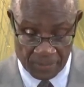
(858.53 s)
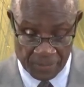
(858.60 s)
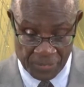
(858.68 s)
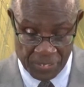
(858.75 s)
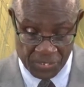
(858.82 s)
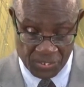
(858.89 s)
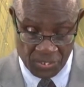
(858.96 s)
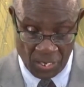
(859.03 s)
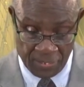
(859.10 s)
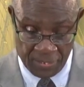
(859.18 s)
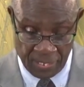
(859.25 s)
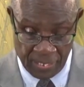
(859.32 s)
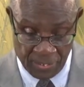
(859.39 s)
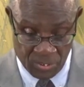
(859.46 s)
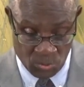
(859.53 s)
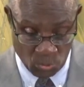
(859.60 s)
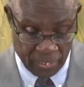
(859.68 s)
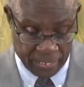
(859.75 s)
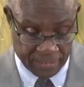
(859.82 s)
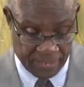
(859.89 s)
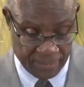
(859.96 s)
The Son
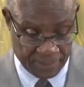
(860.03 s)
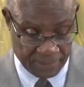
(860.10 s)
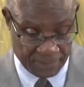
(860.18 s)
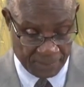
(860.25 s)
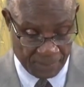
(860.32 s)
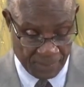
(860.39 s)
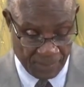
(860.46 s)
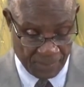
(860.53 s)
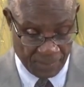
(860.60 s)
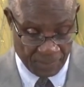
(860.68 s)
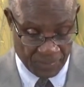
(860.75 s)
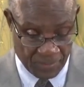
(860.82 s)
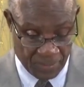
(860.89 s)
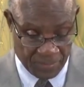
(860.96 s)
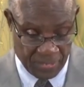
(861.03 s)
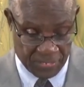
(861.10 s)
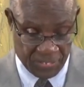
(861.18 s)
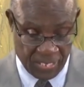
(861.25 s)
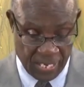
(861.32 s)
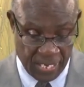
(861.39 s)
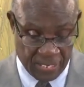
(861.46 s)
endured it. The
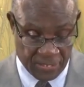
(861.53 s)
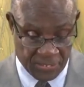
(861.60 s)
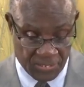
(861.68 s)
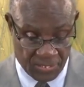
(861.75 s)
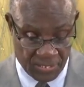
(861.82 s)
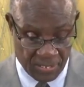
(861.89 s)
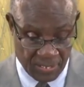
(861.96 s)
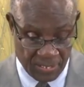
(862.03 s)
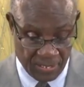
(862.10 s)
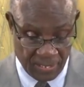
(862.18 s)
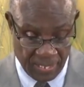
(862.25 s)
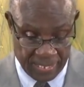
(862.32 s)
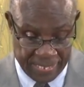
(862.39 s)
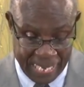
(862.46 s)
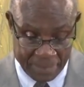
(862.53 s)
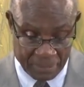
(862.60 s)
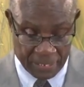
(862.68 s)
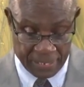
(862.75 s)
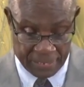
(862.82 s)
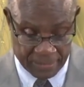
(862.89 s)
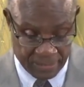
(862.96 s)
Spirit
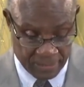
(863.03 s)
enabled